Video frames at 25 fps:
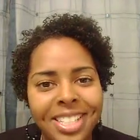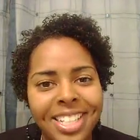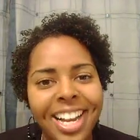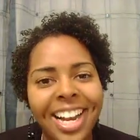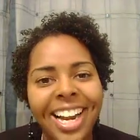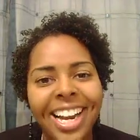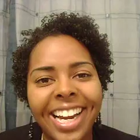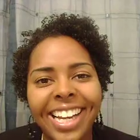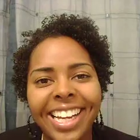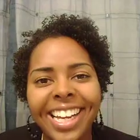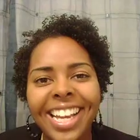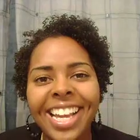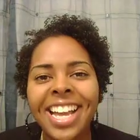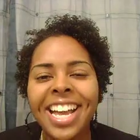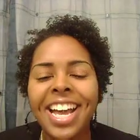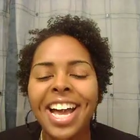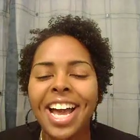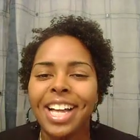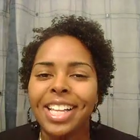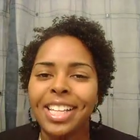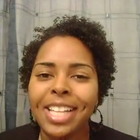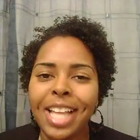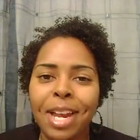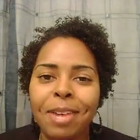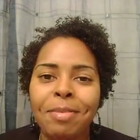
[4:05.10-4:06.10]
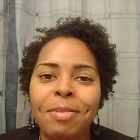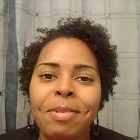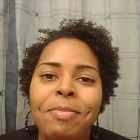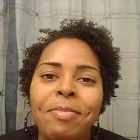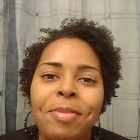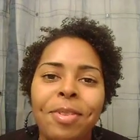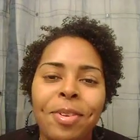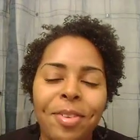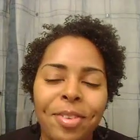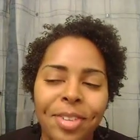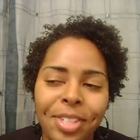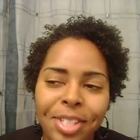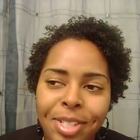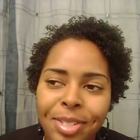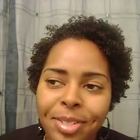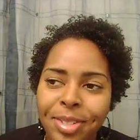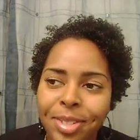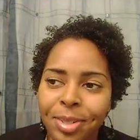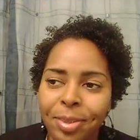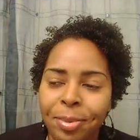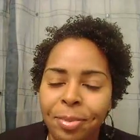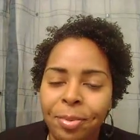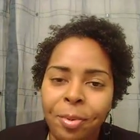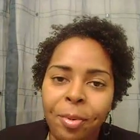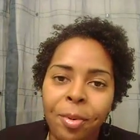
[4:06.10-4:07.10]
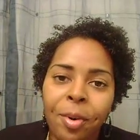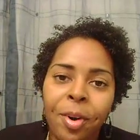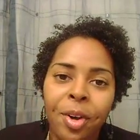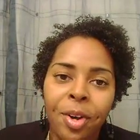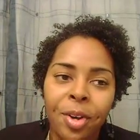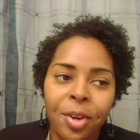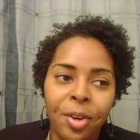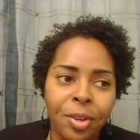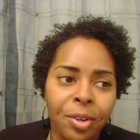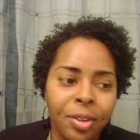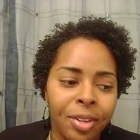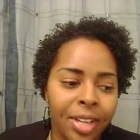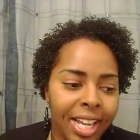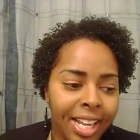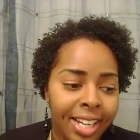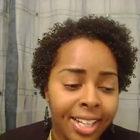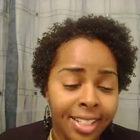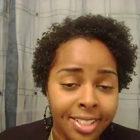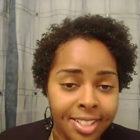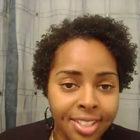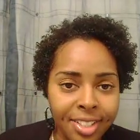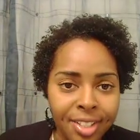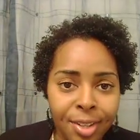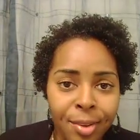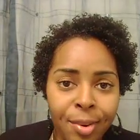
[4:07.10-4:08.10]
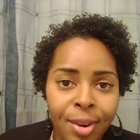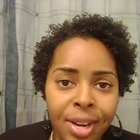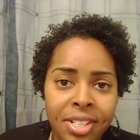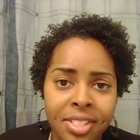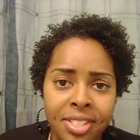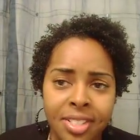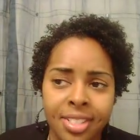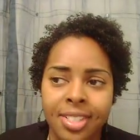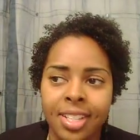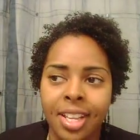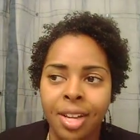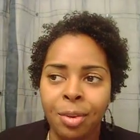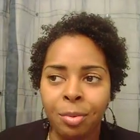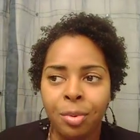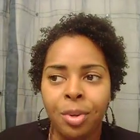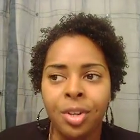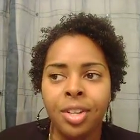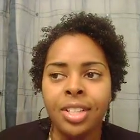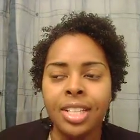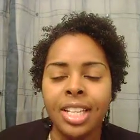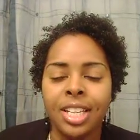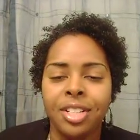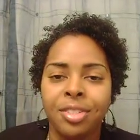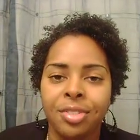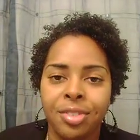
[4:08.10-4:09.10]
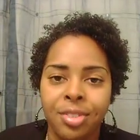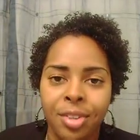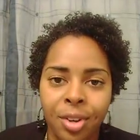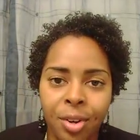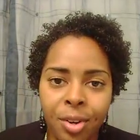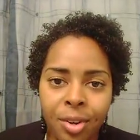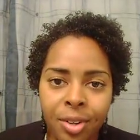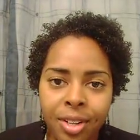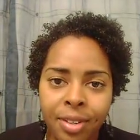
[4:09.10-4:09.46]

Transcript: sorry. A lot of people on YouTube will answer your questions. They will let you know.